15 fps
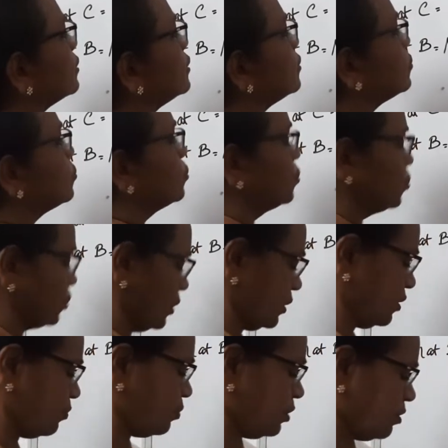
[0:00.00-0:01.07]
These two
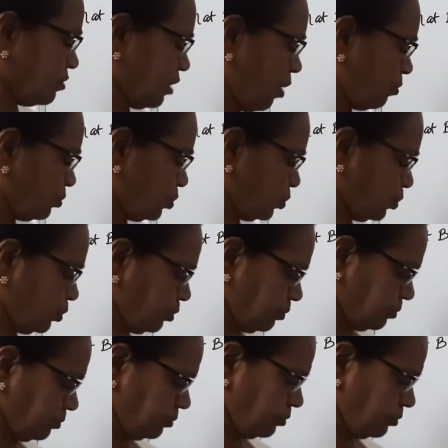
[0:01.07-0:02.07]
together works out to